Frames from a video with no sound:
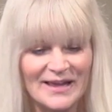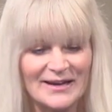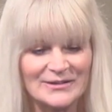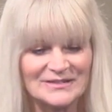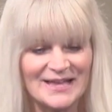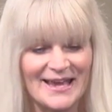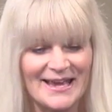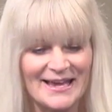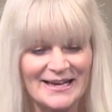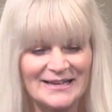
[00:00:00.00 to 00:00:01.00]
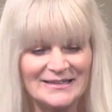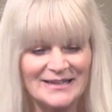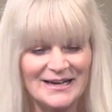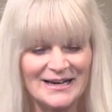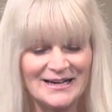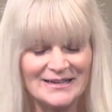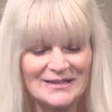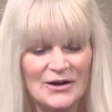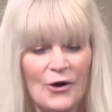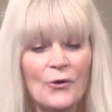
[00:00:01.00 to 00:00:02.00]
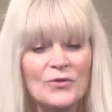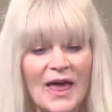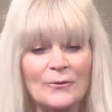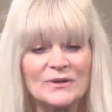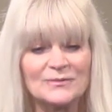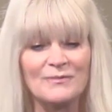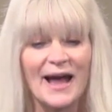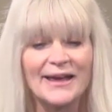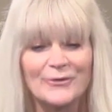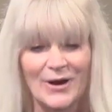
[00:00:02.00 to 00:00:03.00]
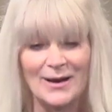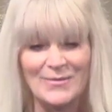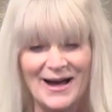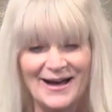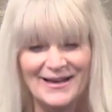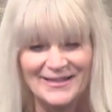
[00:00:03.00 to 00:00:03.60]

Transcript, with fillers: later saying, uh, oh, that was my grandma